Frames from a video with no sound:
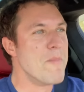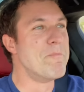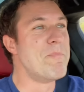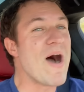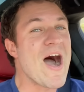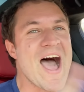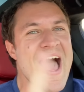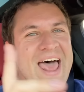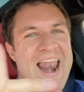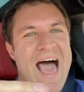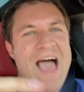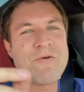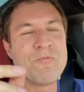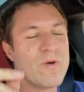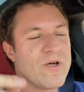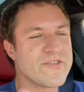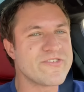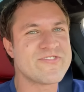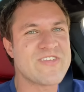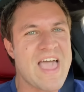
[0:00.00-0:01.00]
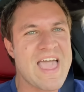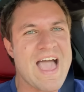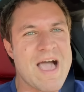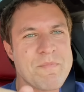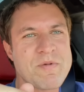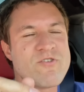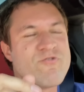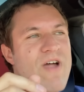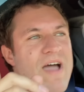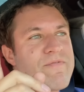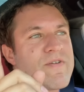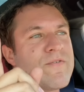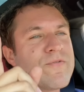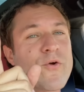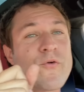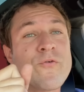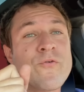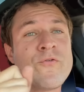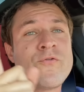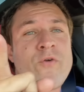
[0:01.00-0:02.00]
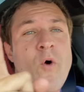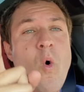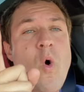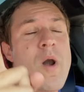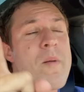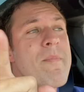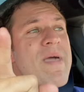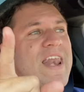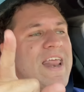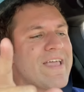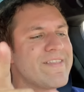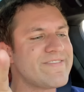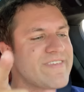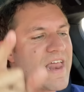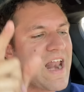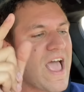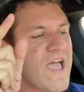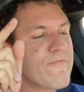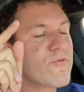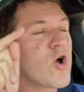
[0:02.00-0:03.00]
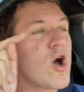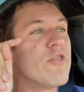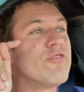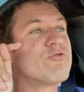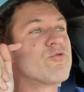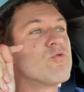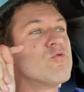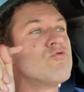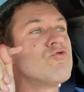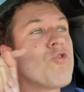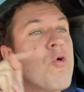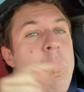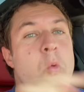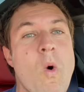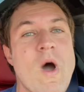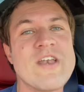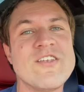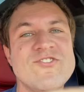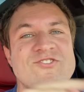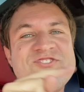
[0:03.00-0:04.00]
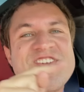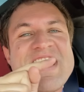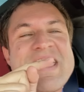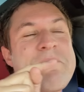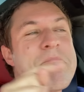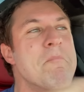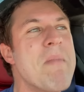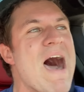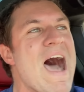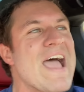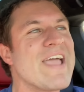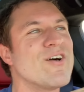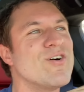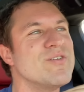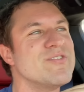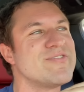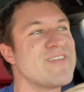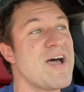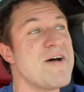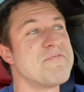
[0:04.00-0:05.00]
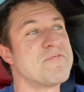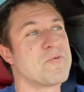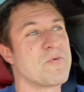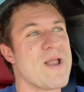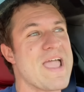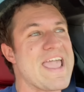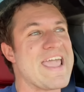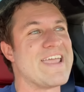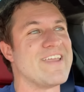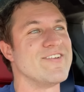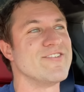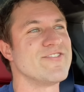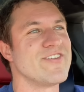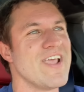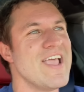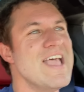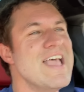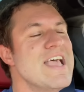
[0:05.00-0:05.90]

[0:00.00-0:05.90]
but I will say I've been driving for four minutes and I have gone through 20 miles of range.